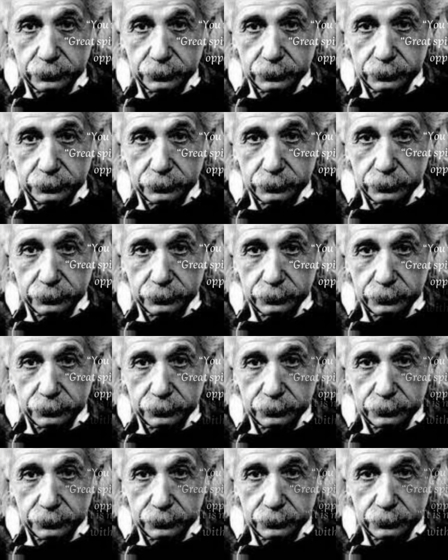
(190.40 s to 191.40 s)

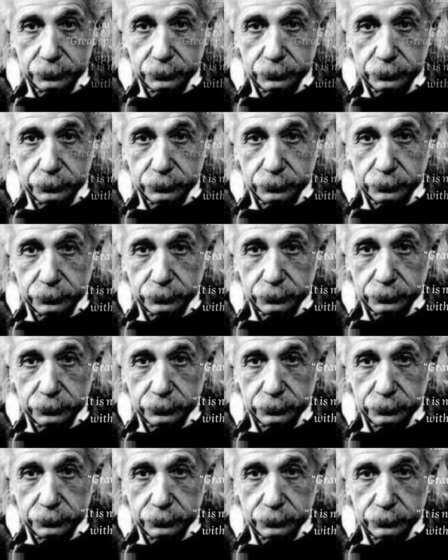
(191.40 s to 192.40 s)

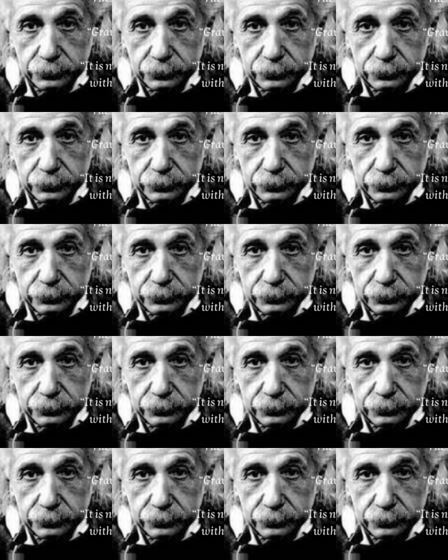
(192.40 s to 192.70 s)
[no speech]